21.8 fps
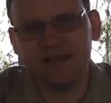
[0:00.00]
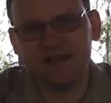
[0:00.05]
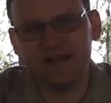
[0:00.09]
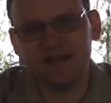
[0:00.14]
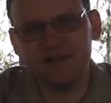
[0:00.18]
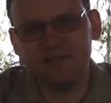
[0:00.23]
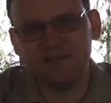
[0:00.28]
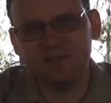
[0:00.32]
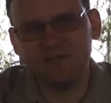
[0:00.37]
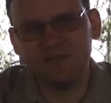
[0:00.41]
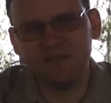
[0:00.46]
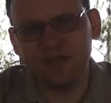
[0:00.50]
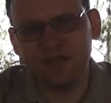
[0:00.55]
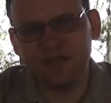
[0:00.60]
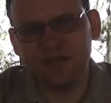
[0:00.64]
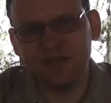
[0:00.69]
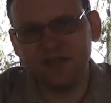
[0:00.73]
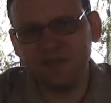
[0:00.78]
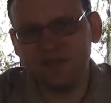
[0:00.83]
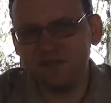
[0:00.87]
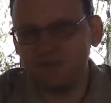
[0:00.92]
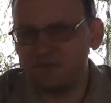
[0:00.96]
And
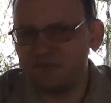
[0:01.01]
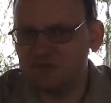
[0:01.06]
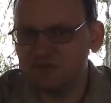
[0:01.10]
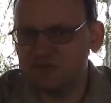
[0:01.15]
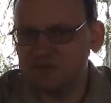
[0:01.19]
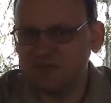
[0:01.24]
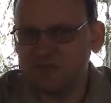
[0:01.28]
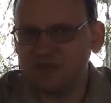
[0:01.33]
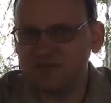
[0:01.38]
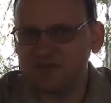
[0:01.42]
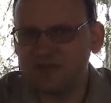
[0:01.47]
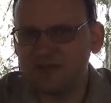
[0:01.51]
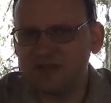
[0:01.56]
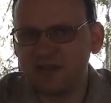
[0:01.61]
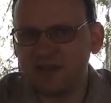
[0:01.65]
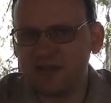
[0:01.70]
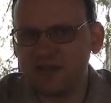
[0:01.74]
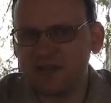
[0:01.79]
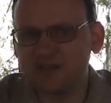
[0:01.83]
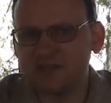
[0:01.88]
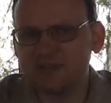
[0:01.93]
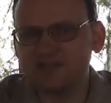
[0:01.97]
they generally
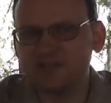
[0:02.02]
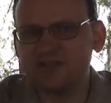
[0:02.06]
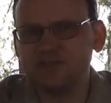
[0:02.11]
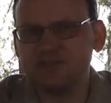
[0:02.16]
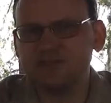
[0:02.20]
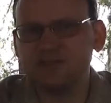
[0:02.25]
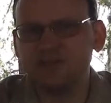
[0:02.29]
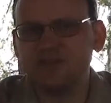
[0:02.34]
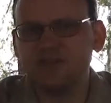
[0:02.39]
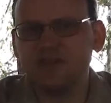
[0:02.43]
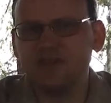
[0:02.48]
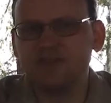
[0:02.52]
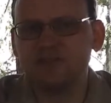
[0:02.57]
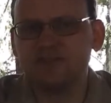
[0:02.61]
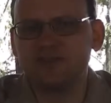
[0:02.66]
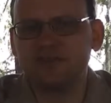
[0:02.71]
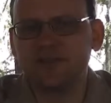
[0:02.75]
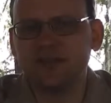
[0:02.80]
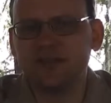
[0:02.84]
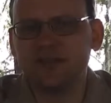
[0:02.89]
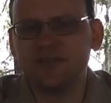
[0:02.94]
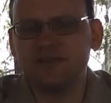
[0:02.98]
are to
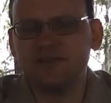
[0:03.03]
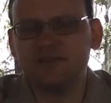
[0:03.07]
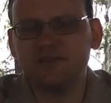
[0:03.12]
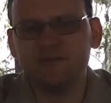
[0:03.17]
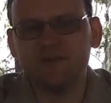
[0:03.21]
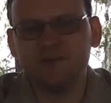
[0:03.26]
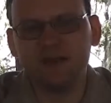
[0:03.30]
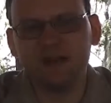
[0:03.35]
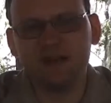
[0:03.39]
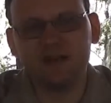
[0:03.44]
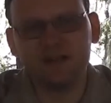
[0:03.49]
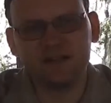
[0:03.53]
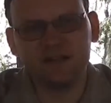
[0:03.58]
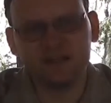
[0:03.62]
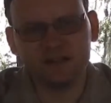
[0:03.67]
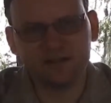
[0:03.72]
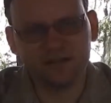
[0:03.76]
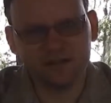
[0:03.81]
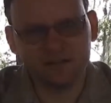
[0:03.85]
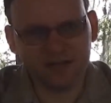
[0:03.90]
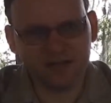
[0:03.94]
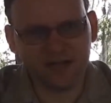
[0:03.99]
try and define
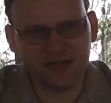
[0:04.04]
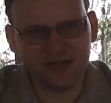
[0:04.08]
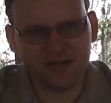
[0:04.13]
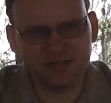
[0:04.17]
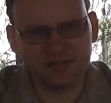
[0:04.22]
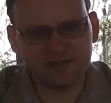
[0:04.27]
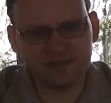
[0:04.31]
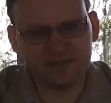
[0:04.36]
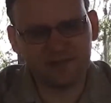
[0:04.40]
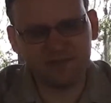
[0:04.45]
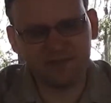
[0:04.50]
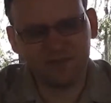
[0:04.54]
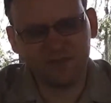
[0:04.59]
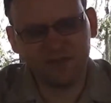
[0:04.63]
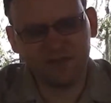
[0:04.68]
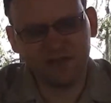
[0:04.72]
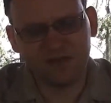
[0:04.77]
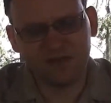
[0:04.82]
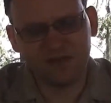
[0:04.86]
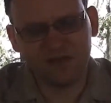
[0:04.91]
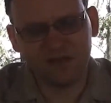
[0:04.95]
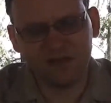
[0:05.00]
clear lines
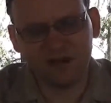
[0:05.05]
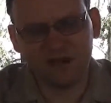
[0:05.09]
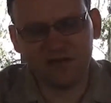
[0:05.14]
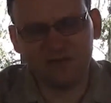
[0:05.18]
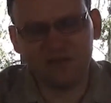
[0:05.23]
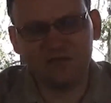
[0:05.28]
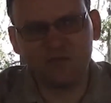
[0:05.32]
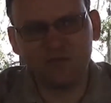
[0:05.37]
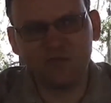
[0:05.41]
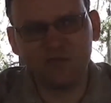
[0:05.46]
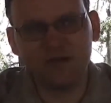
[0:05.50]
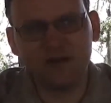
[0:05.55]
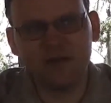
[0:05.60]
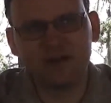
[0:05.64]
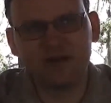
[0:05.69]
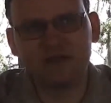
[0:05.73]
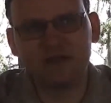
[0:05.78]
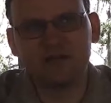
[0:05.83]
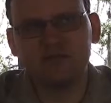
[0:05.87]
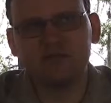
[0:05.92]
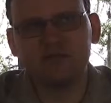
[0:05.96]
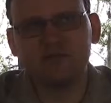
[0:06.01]
of
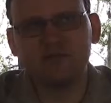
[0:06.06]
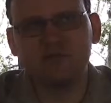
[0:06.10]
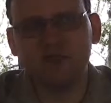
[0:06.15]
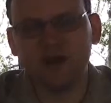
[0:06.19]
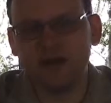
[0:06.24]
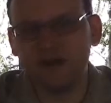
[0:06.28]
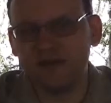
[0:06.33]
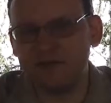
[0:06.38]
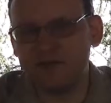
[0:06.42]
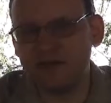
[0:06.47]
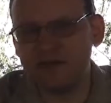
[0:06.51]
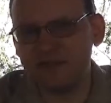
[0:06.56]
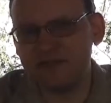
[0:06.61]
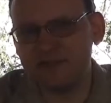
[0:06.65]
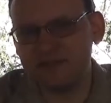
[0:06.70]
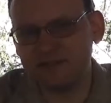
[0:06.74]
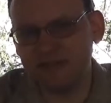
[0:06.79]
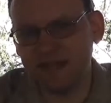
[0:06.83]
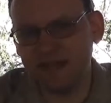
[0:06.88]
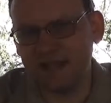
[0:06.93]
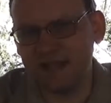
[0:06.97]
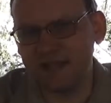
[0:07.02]
where my
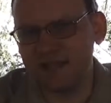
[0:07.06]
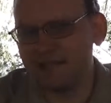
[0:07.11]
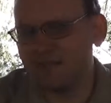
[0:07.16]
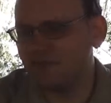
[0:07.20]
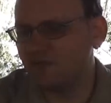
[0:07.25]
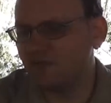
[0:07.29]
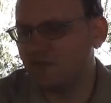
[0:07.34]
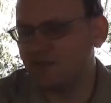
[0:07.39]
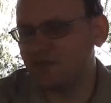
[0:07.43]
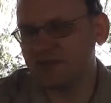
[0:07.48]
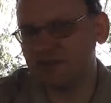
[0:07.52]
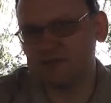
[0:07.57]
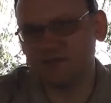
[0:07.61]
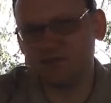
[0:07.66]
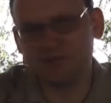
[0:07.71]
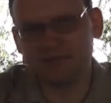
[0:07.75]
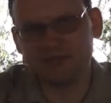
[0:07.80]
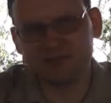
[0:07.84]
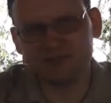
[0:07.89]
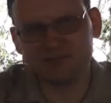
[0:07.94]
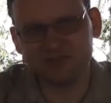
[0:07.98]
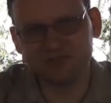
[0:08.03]
rights end and where
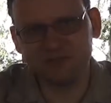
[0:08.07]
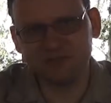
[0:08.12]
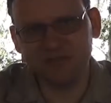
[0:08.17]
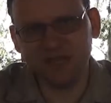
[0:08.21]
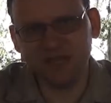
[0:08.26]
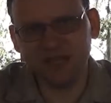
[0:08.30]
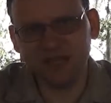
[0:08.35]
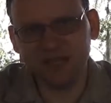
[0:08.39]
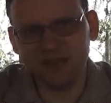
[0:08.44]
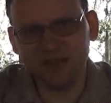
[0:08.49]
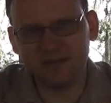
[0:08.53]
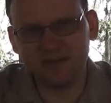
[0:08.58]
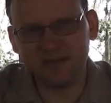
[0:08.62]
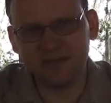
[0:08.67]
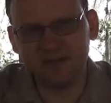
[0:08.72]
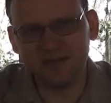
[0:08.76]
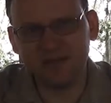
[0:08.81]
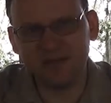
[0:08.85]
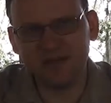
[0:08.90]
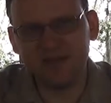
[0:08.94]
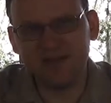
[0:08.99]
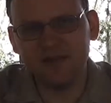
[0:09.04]
someone else's begin.
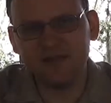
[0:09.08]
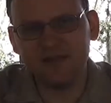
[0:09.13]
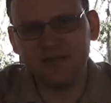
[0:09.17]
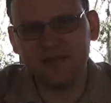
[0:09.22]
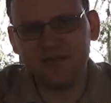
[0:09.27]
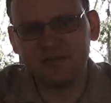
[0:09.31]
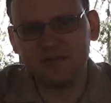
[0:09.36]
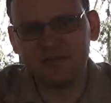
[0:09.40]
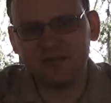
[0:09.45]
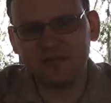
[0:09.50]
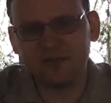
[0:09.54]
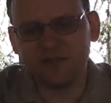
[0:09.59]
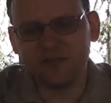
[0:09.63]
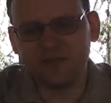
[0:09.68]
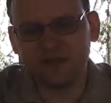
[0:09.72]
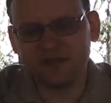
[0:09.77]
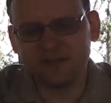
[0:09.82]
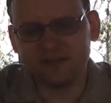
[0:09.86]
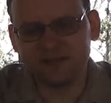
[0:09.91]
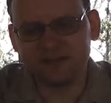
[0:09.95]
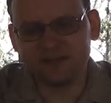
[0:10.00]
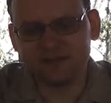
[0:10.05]
But the
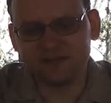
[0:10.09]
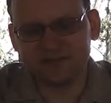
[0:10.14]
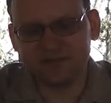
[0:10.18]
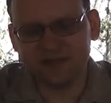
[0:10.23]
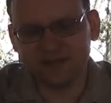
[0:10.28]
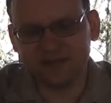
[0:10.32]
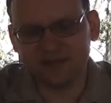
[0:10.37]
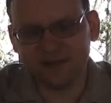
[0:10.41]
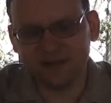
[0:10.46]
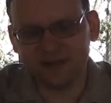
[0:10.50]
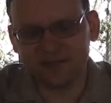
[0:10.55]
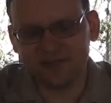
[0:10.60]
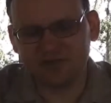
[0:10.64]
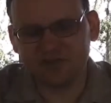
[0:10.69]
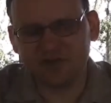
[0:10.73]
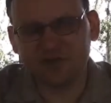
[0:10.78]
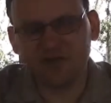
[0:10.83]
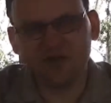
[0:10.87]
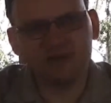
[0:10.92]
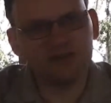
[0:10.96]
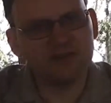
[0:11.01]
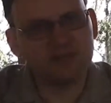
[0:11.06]
fact is that as
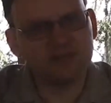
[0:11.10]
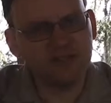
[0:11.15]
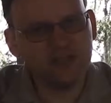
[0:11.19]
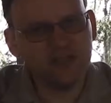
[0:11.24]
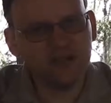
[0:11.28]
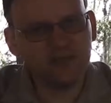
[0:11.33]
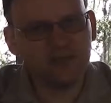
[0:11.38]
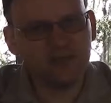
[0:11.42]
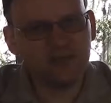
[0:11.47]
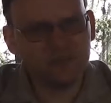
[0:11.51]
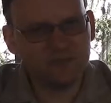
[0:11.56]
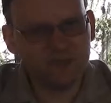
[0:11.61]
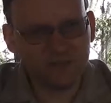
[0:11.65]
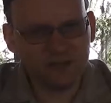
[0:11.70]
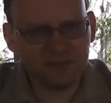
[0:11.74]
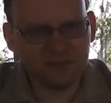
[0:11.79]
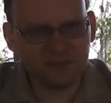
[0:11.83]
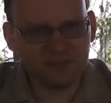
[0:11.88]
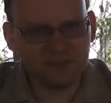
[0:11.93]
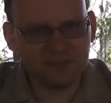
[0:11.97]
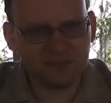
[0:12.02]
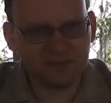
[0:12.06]
all equal
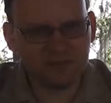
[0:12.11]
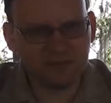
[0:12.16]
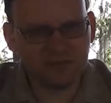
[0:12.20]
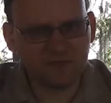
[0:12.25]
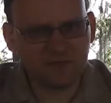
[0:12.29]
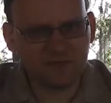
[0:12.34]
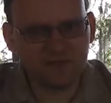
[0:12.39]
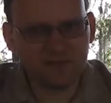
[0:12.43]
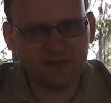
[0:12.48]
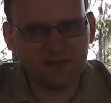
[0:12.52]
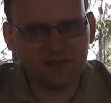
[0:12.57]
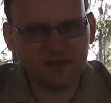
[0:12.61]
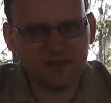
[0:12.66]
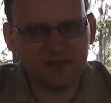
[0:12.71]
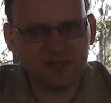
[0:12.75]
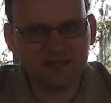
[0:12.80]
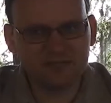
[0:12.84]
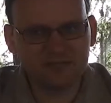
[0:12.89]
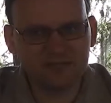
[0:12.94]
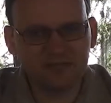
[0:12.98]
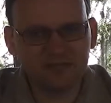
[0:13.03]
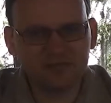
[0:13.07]
people, the
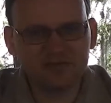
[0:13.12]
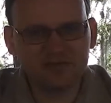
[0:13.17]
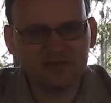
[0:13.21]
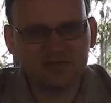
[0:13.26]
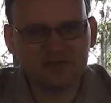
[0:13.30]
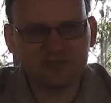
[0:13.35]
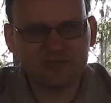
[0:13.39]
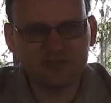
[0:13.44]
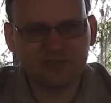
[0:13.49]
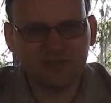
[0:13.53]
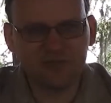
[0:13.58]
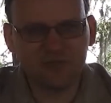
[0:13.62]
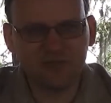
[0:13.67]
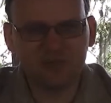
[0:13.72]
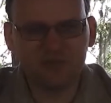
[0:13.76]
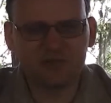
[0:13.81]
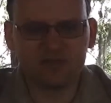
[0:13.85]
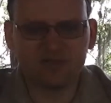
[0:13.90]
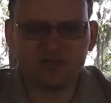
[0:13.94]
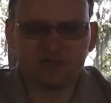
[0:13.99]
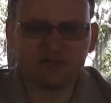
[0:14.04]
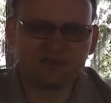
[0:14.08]
thing is, those are the same
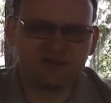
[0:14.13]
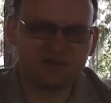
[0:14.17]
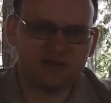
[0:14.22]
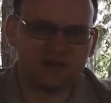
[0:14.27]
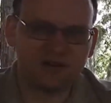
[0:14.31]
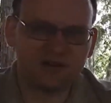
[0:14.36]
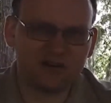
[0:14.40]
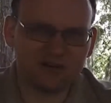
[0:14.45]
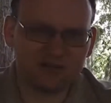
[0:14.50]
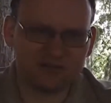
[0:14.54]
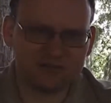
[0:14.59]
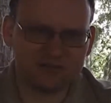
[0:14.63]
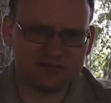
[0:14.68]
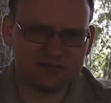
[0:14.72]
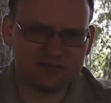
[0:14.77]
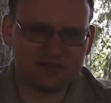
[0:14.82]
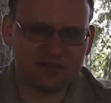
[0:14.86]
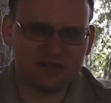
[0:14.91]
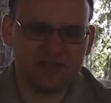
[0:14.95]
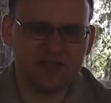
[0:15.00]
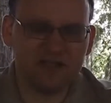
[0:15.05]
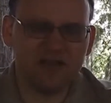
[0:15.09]
borders for all of
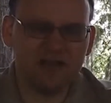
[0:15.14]
us.